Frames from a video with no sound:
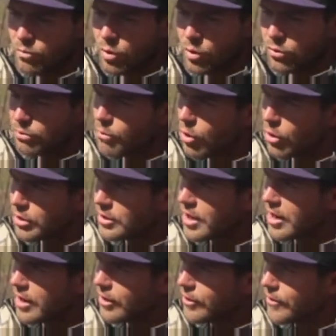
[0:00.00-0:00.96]
both Mark
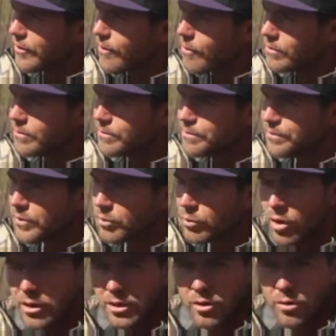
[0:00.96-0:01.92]
and I are
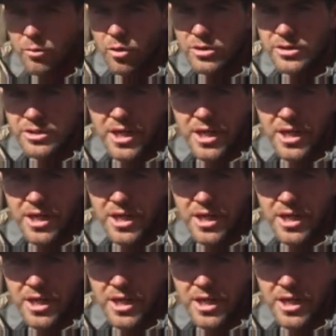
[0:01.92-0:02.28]
probably a little more